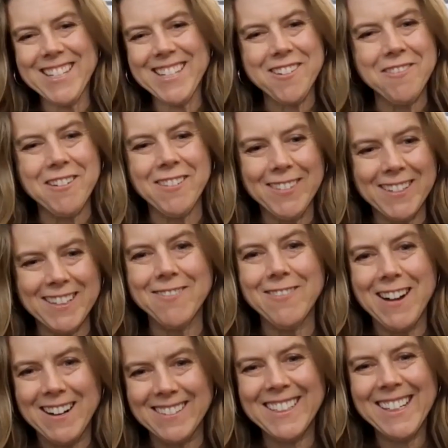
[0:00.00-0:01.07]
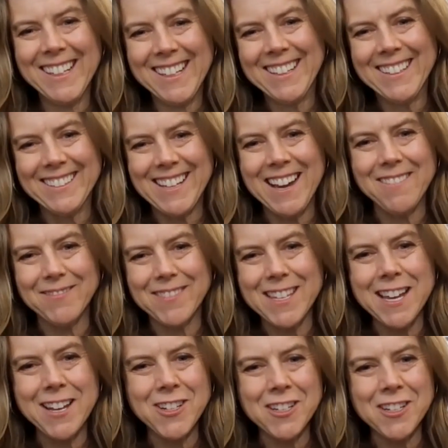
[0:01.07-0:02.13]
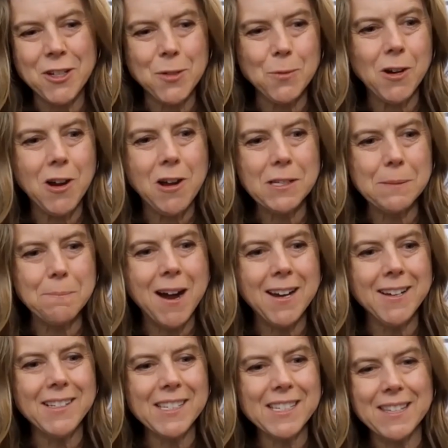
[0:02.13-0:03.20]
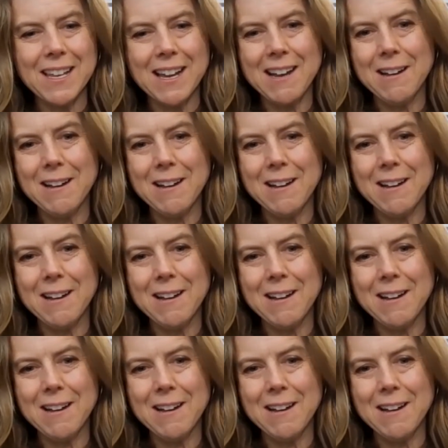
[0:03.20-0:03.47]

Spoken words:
It's going really well. Yeah, the engineers were all smiles